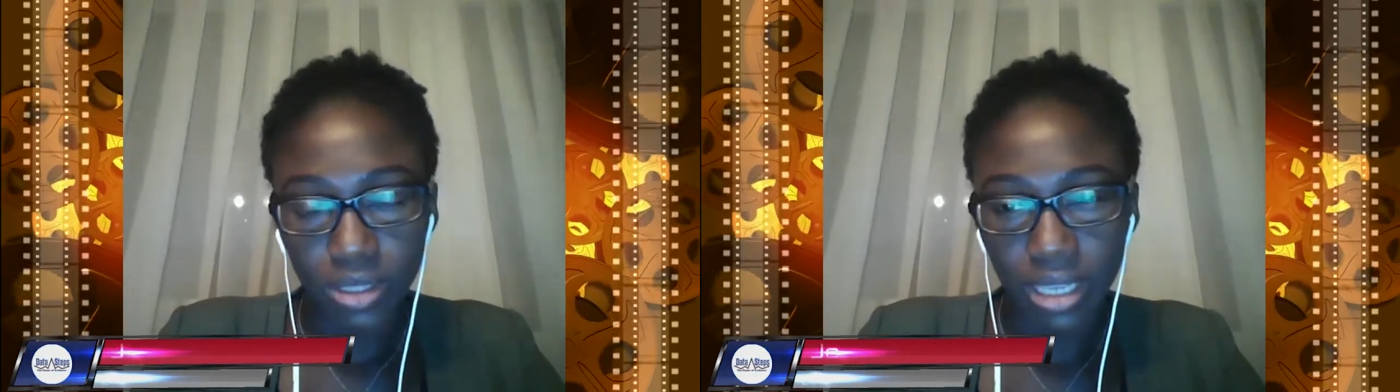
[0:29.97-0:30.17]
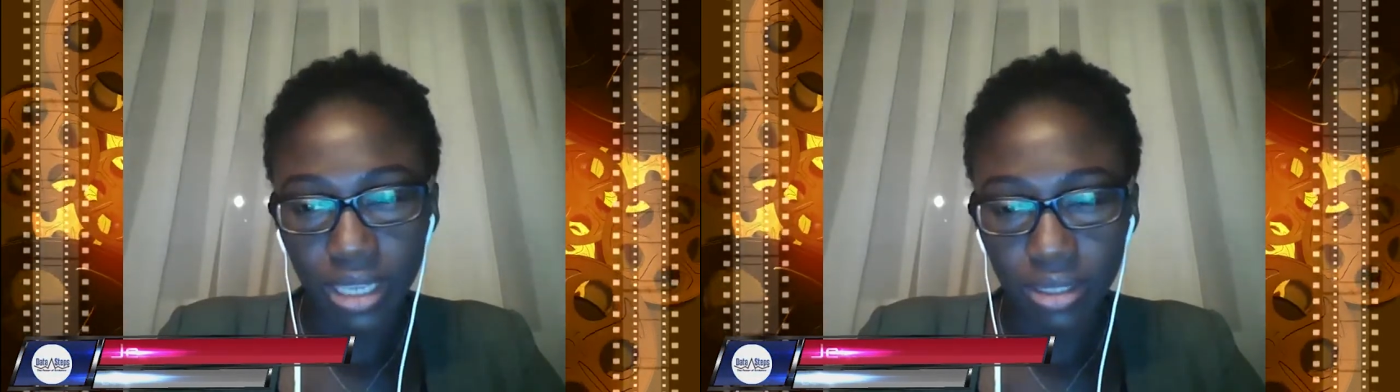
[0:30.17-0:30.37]

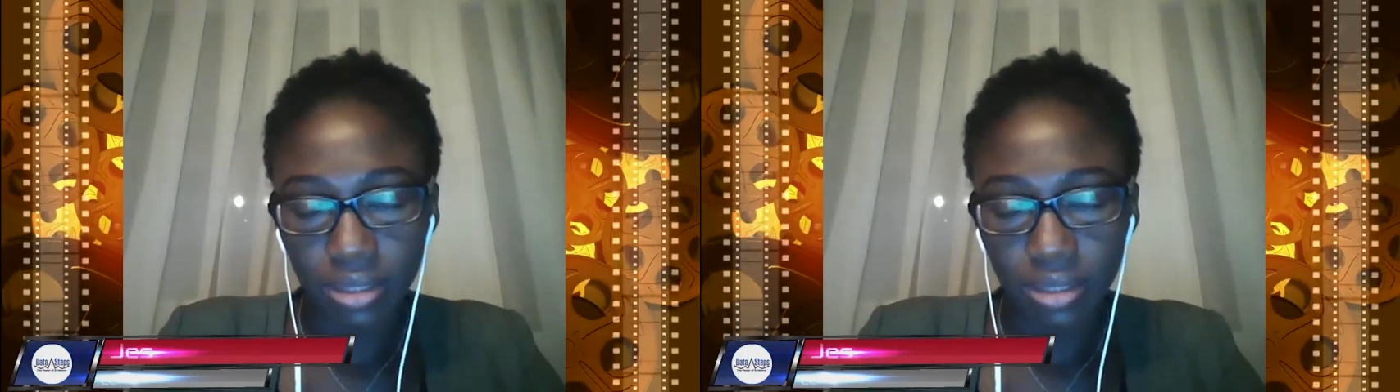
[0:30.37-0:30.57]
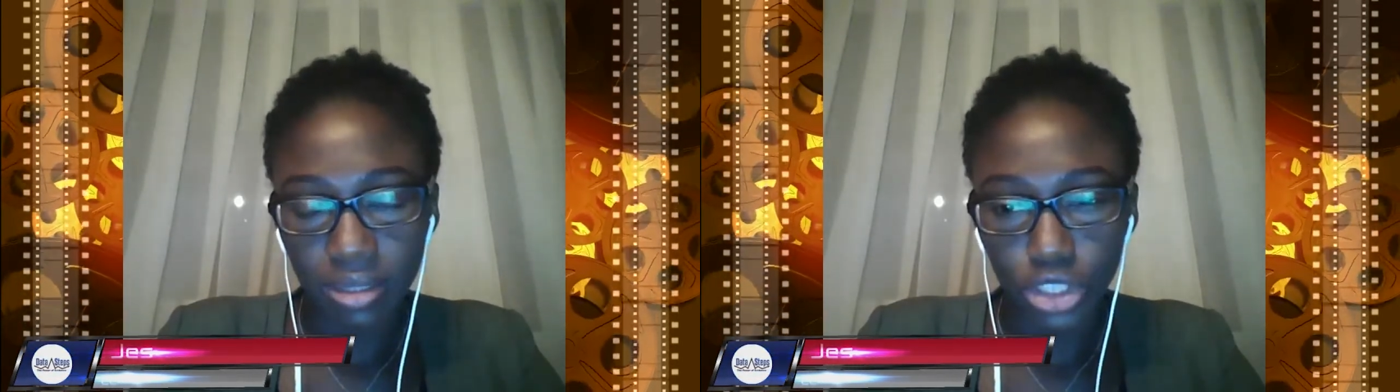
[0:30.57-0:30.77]
took
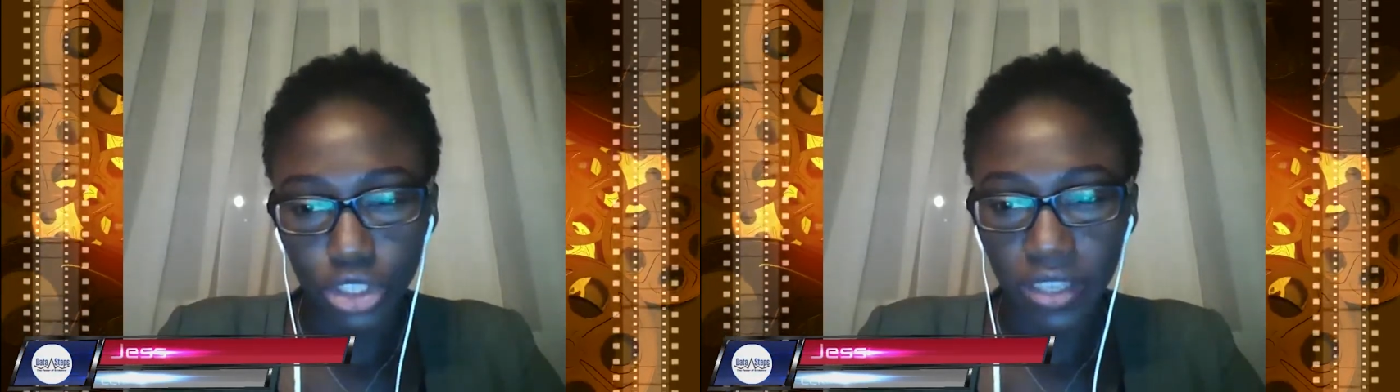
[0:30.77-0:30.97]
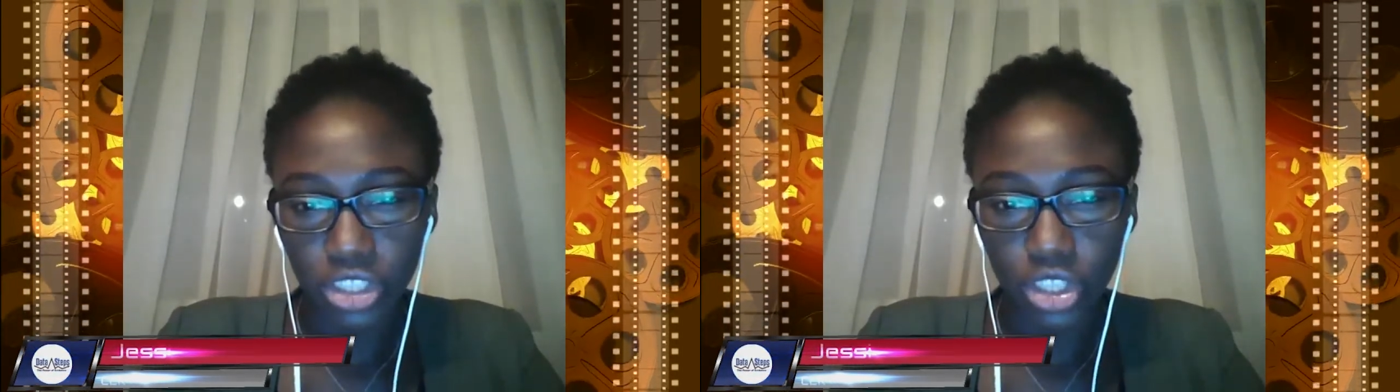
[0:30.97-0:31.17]
that
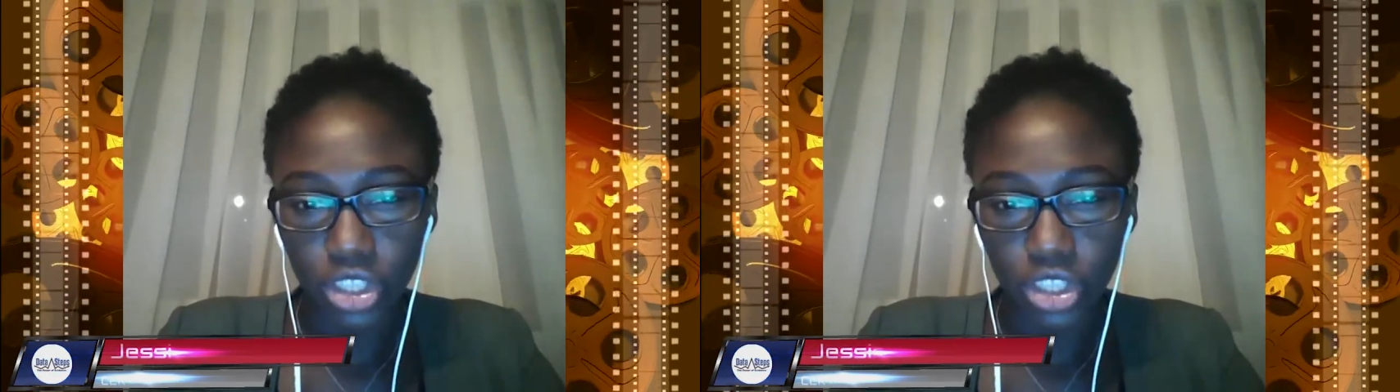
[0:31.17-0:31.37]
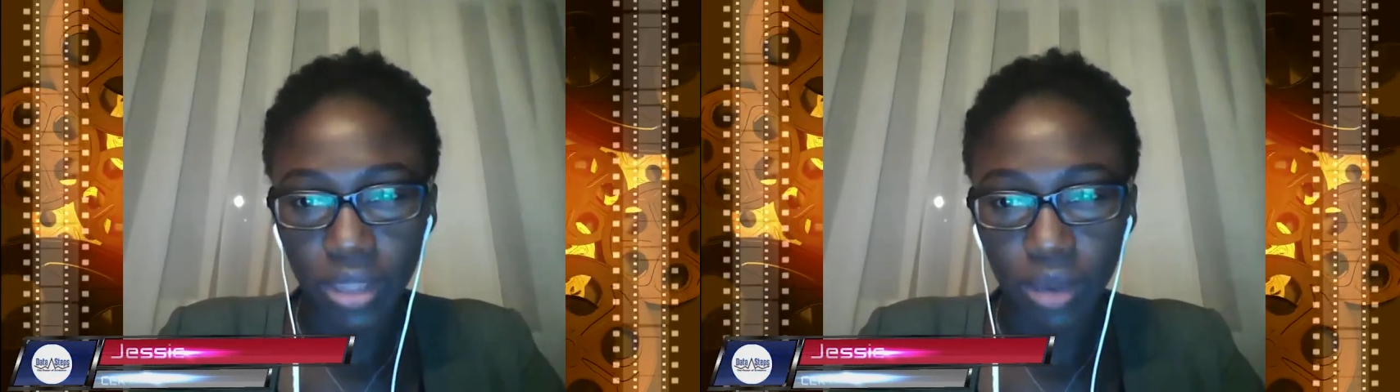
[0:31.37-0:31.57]

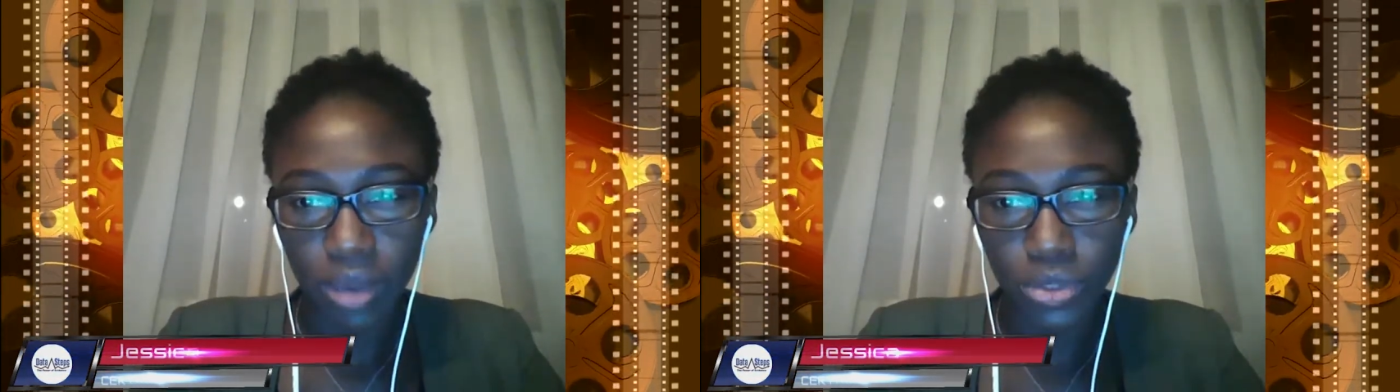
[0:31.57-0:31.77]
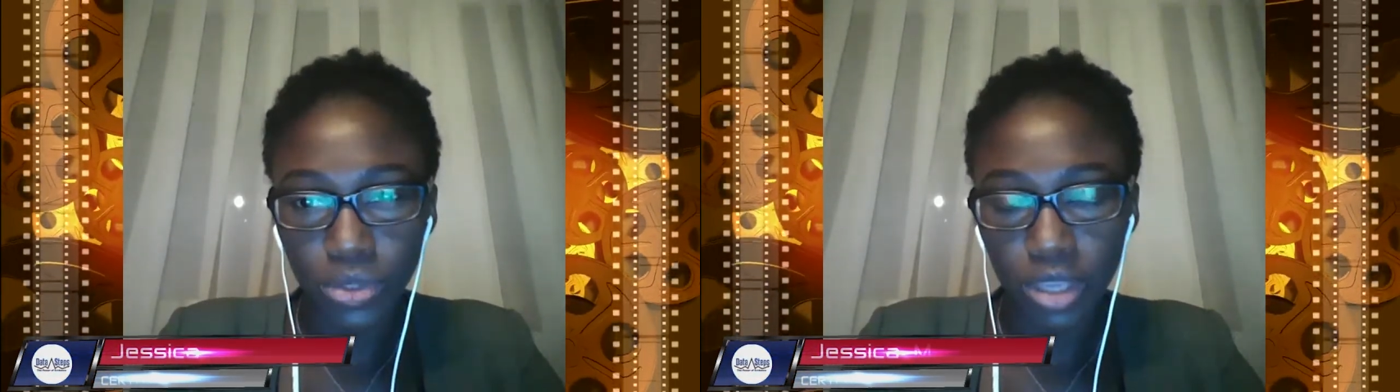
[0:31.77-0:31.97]

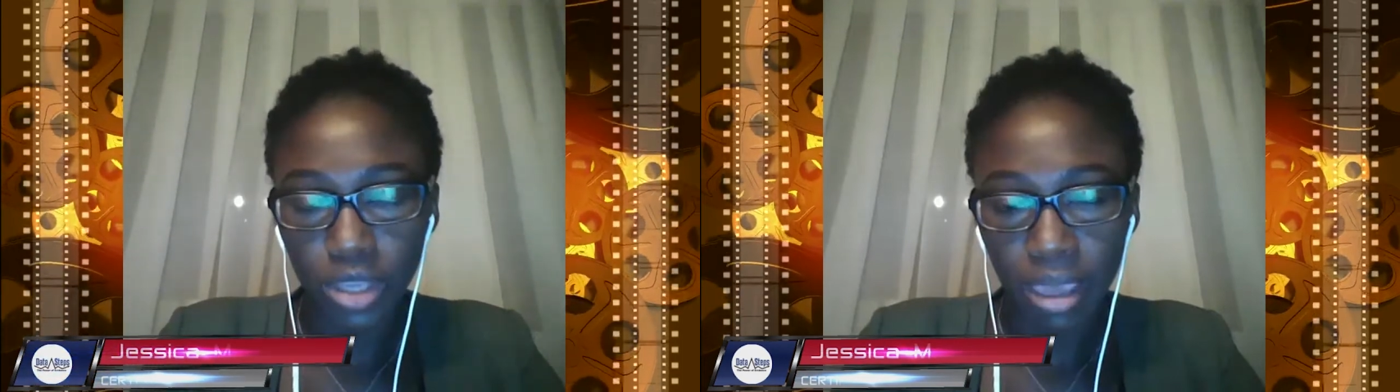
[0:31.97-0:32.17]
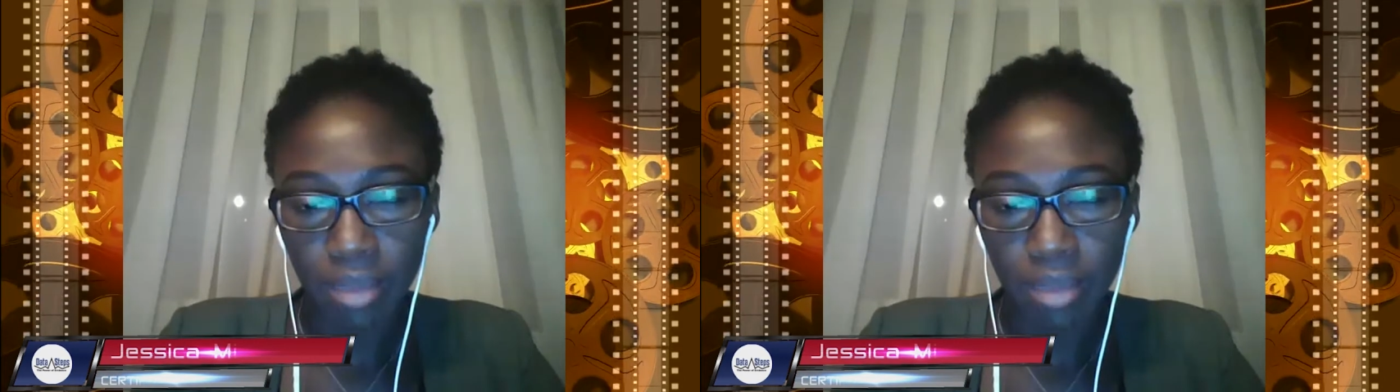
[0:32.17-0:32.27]
certification when I was